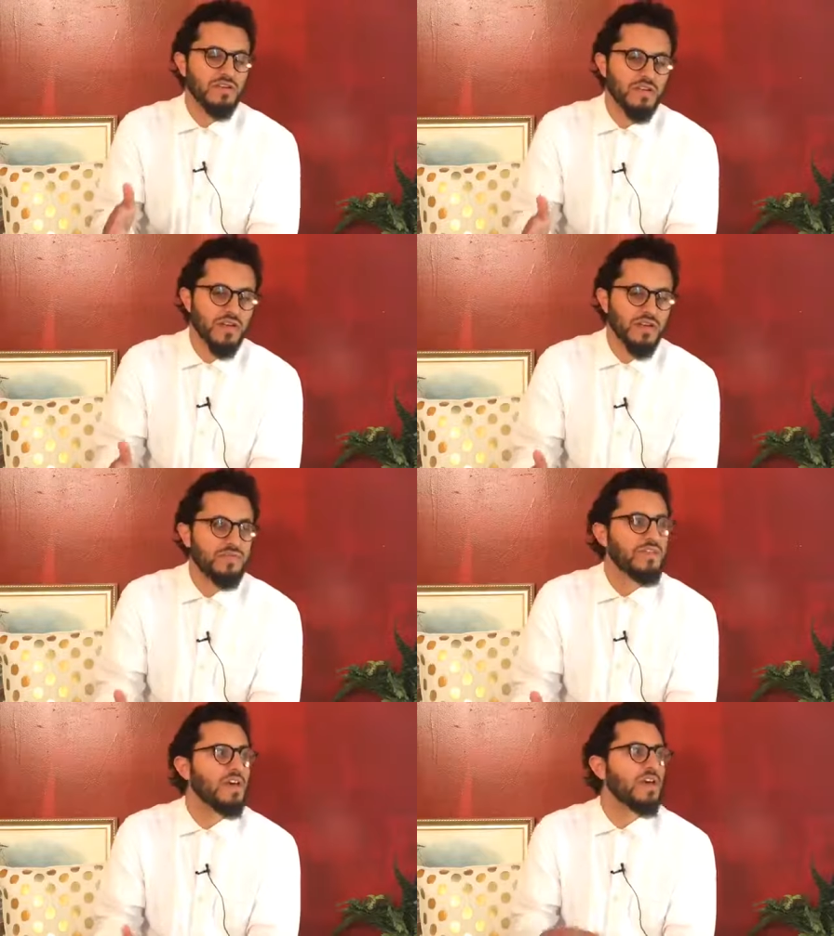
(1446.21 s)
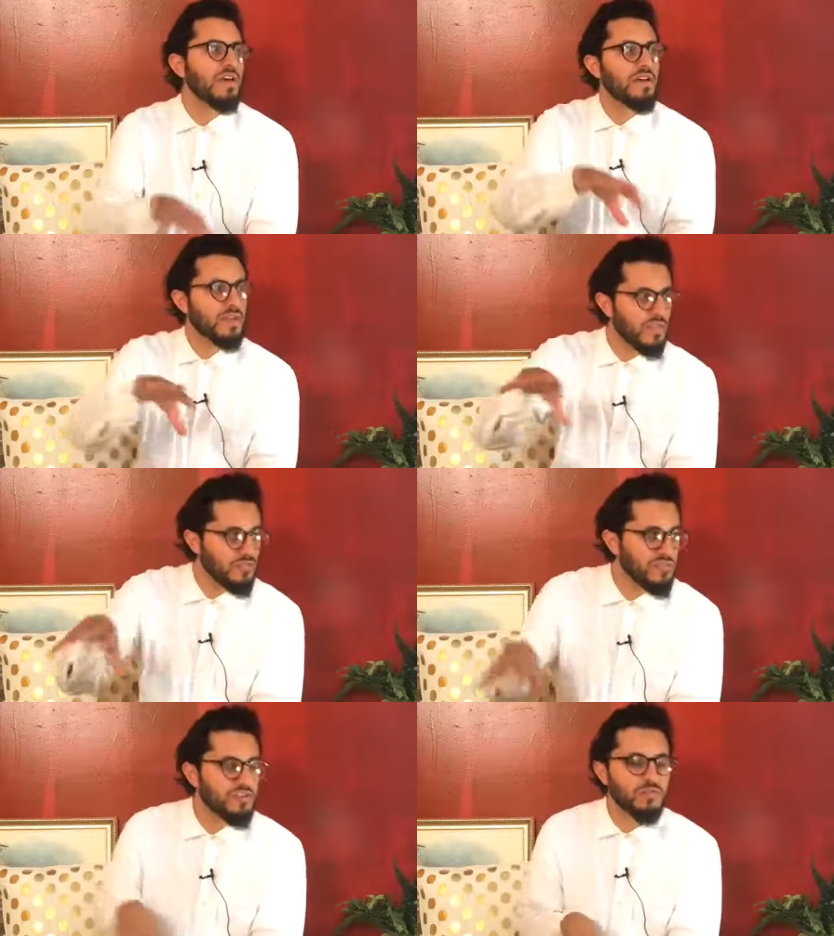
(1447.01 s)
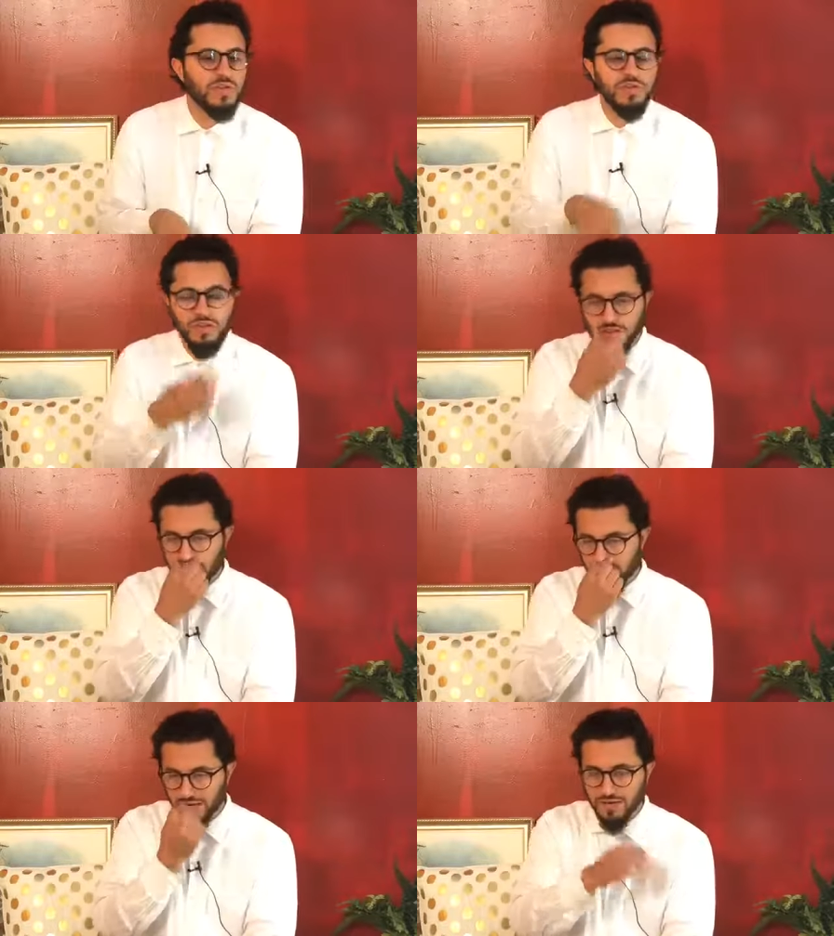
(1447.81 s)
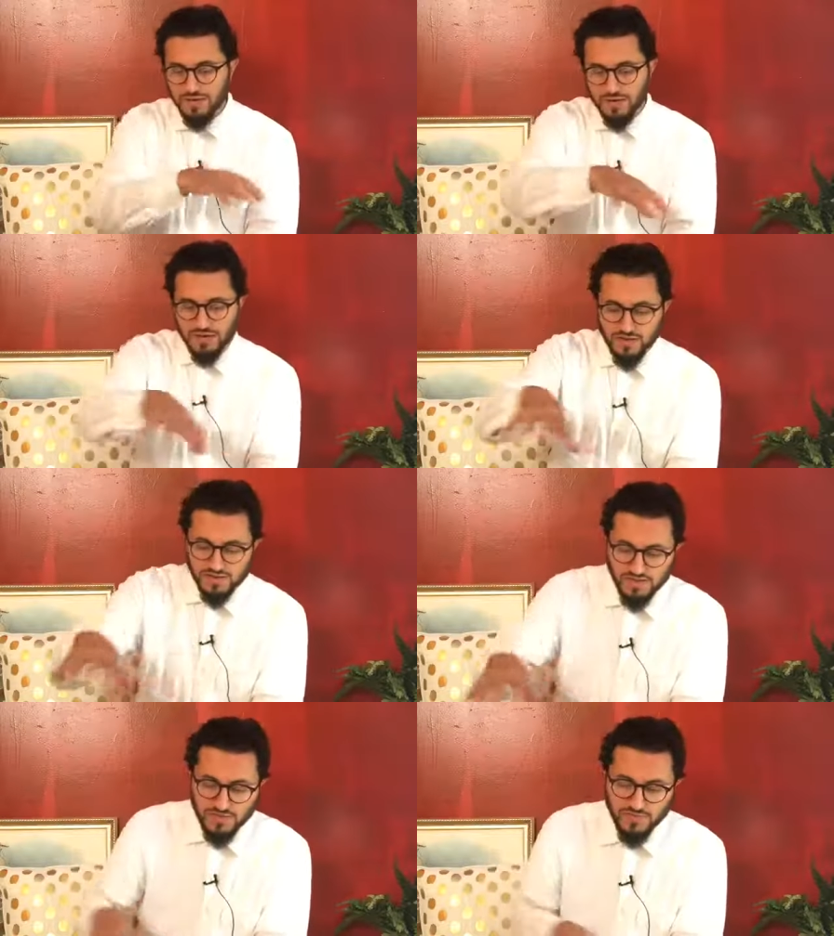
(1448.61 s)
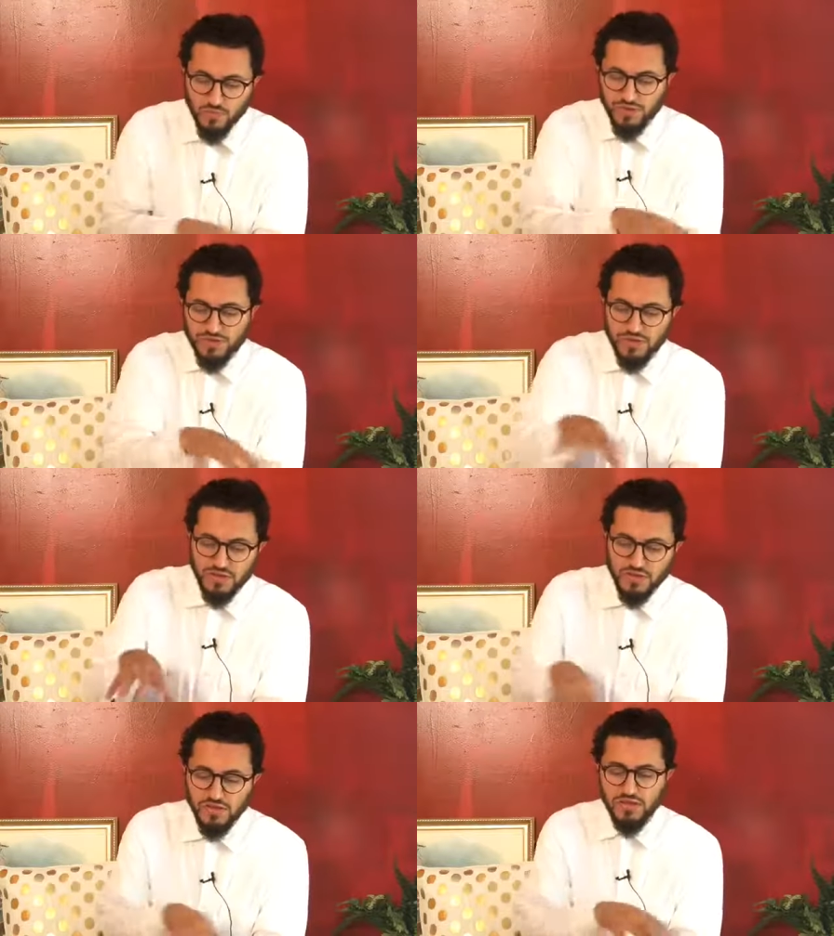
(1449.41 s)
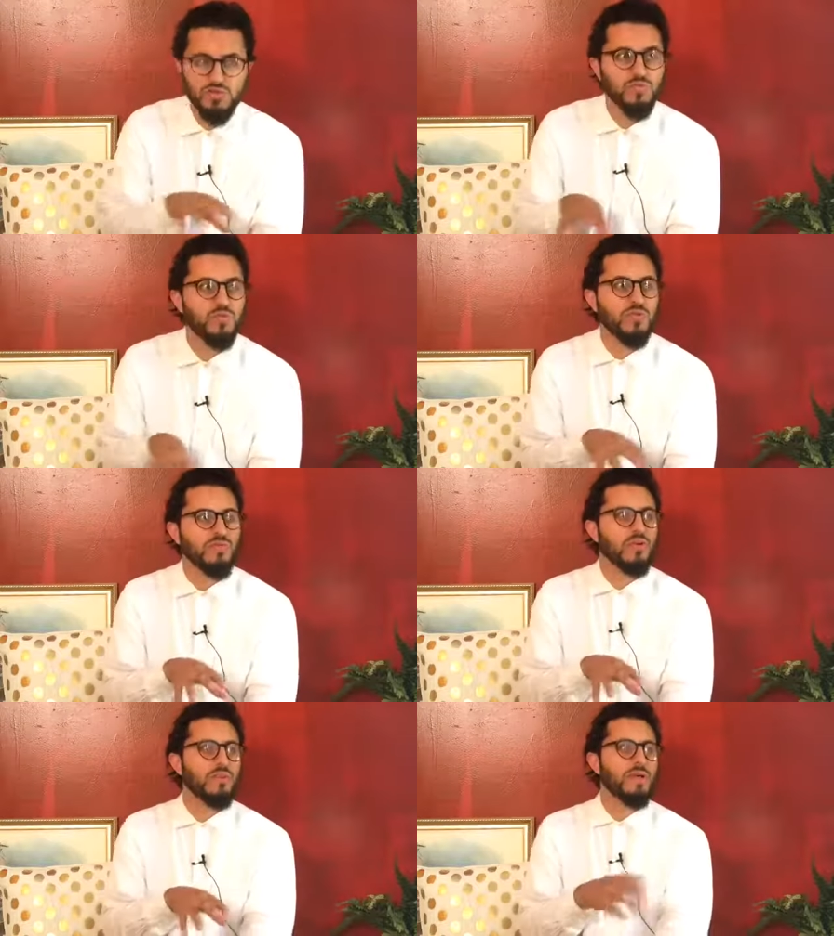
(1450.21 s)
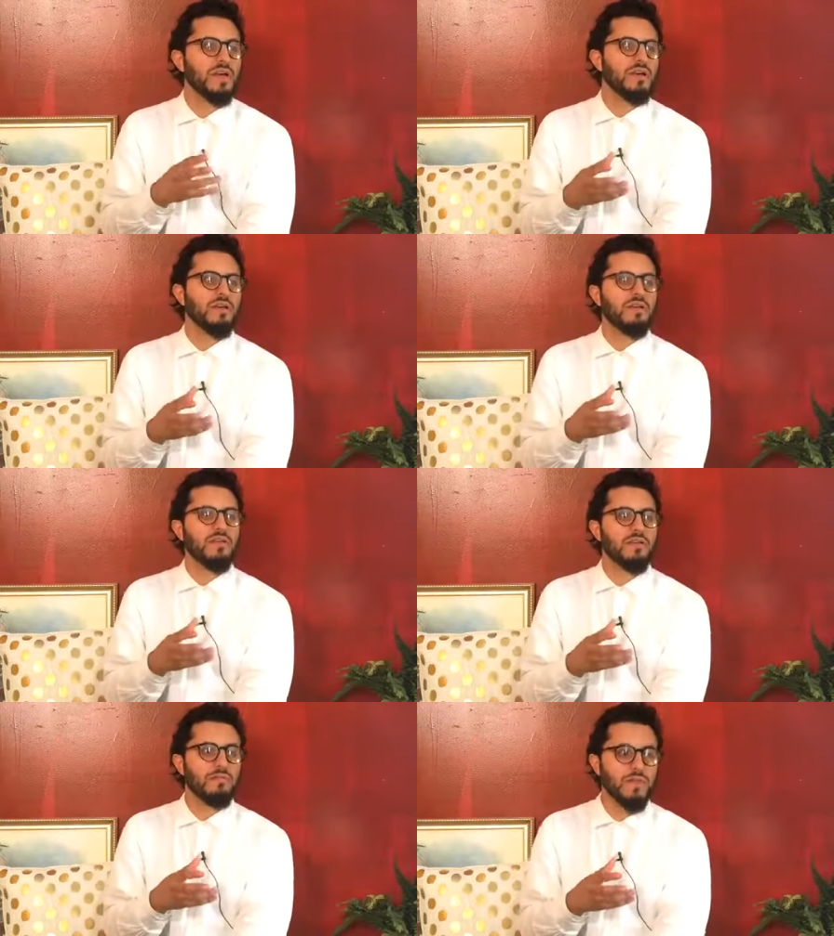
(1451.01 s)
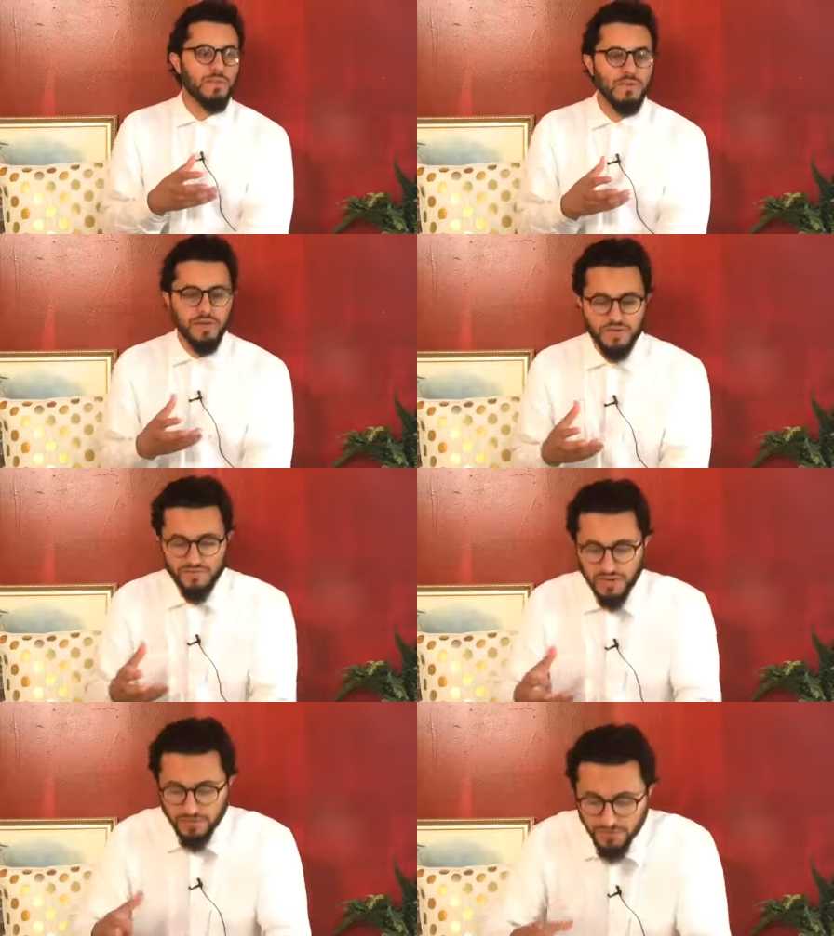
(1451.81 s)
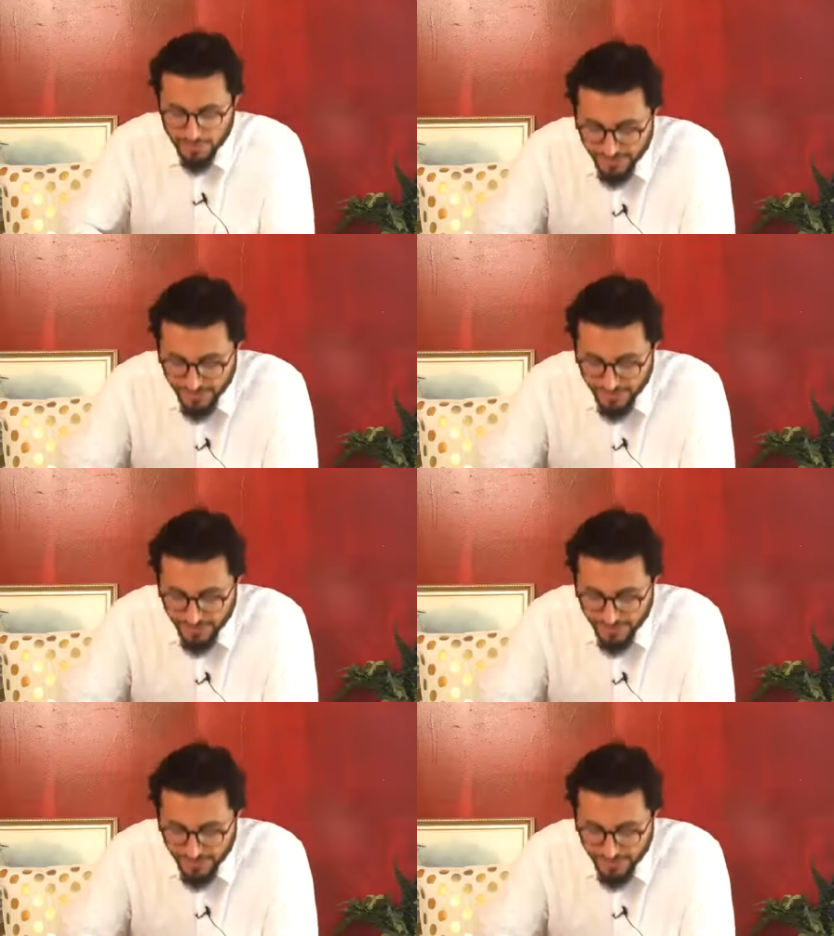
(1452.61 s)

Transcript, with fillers: uh, ifta, and then judgment, and then uh, see if what the uh, jumhur of ulama can be upon, etc.